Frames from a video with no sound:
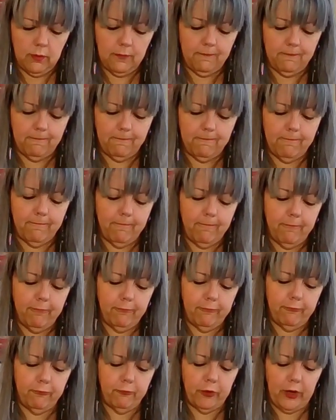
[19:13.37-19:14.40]
The
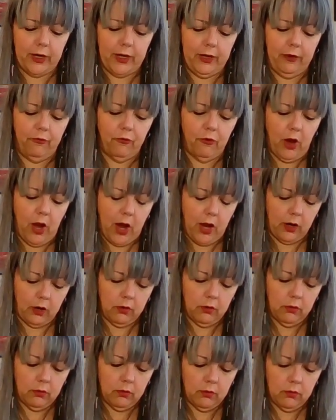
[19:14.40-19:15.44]
frickety
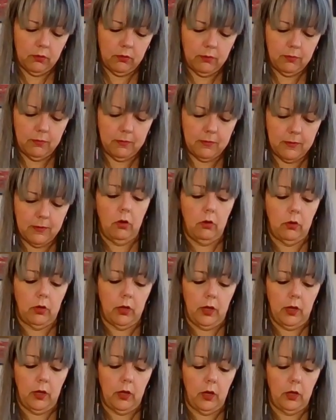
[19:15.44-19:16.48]
frack.
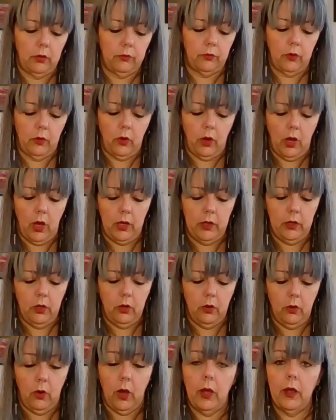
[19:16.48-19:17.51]
Okay, so I
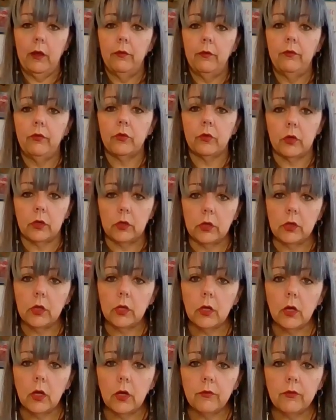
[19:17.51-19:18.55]
know I have started
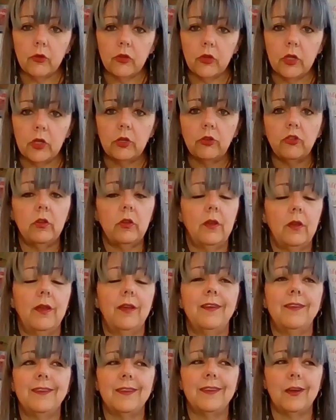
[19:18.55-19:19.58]
the conversation
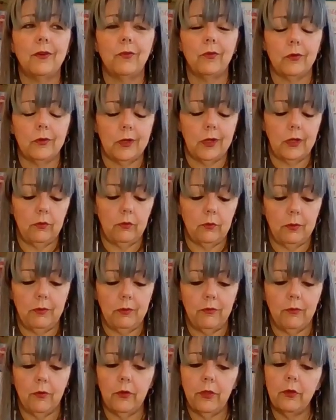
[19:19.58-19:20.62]
several times
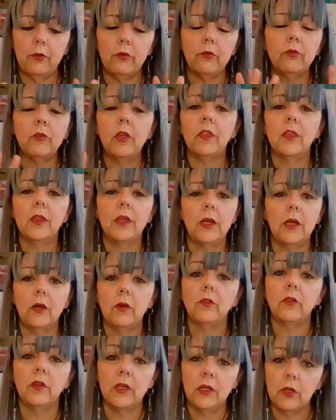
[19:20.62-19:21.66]
before. There's nothing
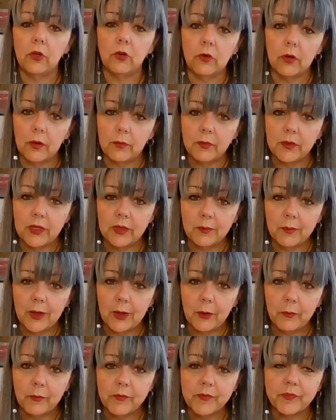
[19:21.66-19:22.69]
else interrupting
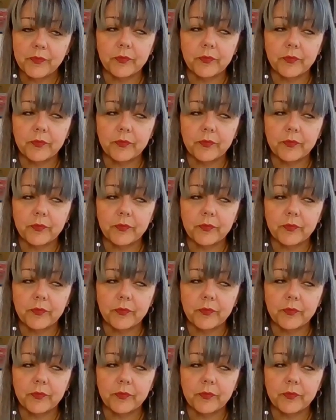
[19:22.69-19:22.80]
me.